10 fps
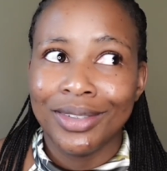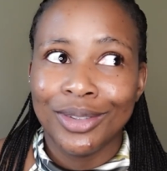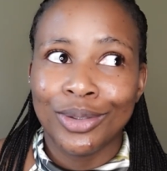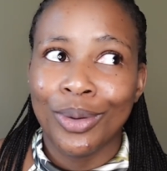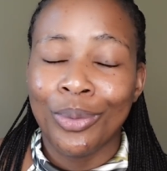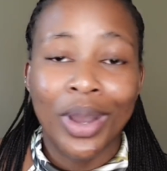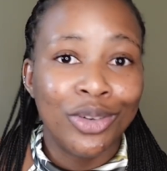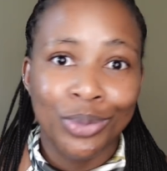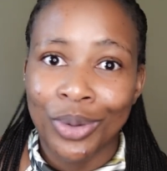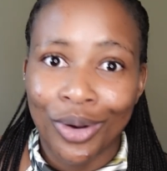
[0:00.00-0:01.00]
so why
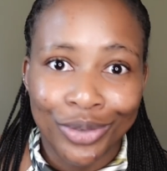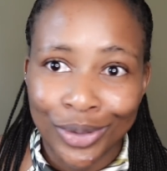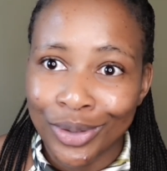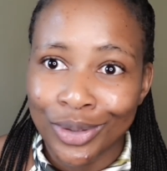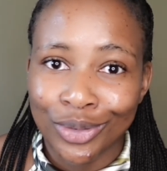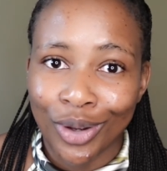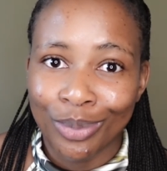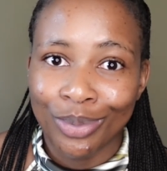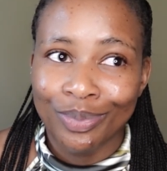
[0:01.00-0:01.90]
should we offer you this job?